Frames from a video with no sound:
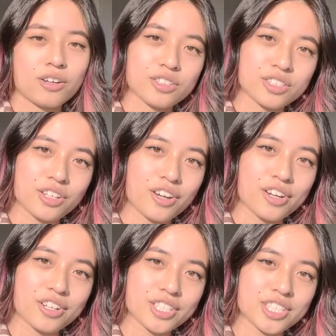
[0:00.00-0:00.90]
Also
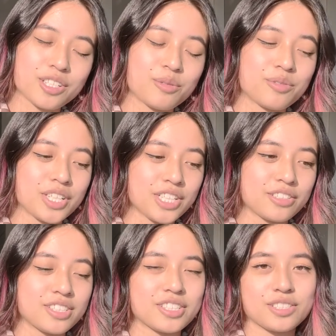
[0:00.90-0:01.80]
got some
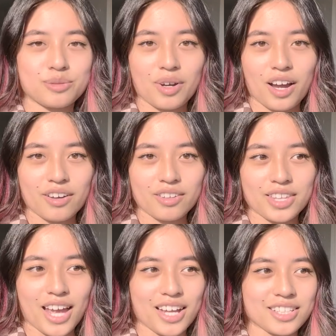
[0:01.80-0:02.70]
reels as well
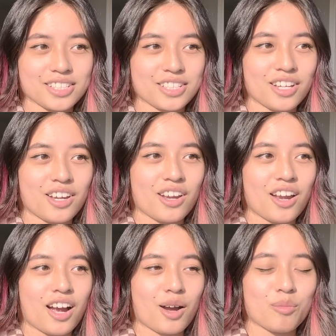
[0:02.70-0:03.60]
that
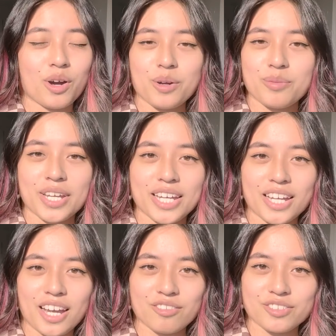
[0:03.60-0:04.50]
I'm hoping
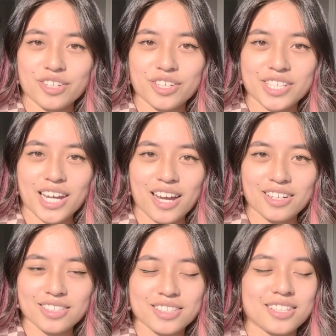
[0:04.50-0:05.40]
have turned out.